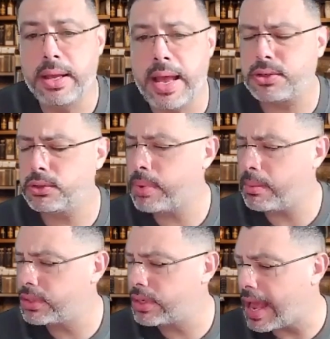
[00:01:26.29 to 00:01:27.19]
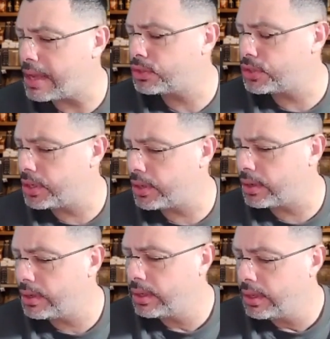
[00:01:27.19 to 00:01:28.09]
Actually, it was published last
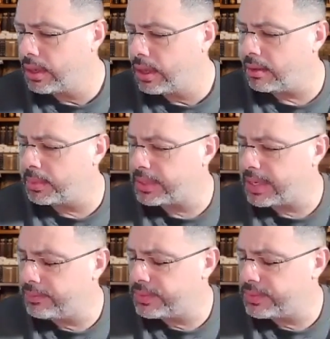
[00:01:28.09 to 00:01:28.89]
year, but they